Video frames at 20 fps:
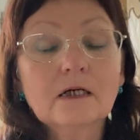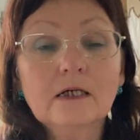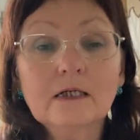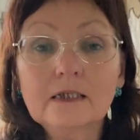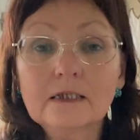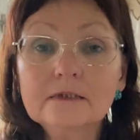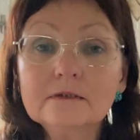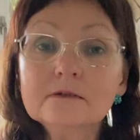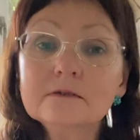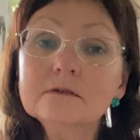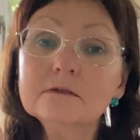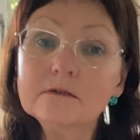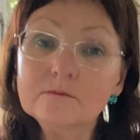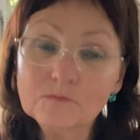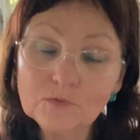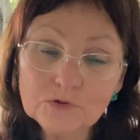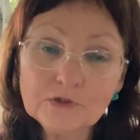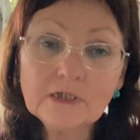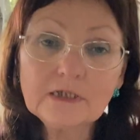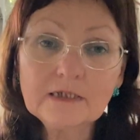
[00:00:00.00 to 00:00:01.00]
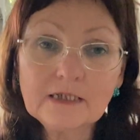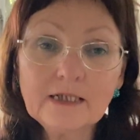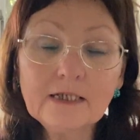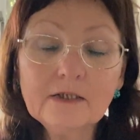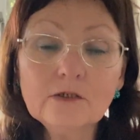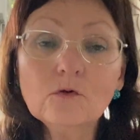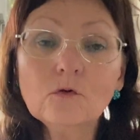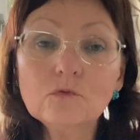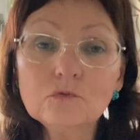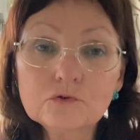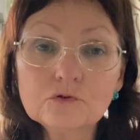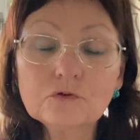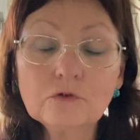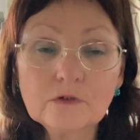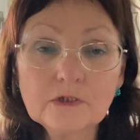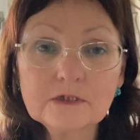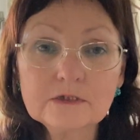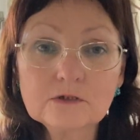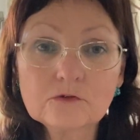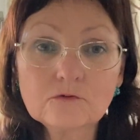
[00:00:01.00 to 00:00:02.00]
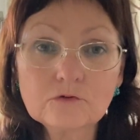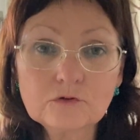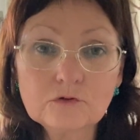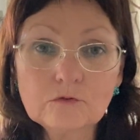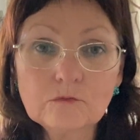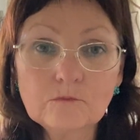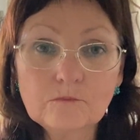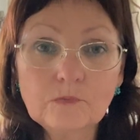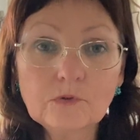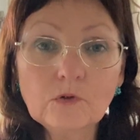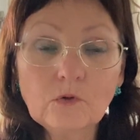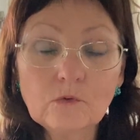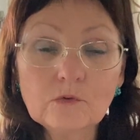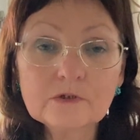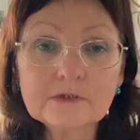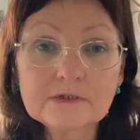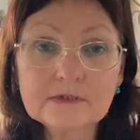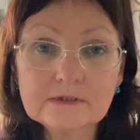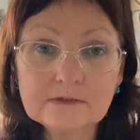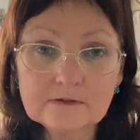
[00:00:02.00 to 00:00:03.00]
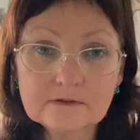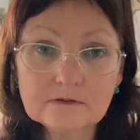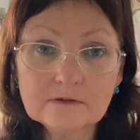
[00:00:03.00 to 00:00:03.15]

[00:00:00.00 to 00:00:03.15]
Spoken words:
And model A also has got blocks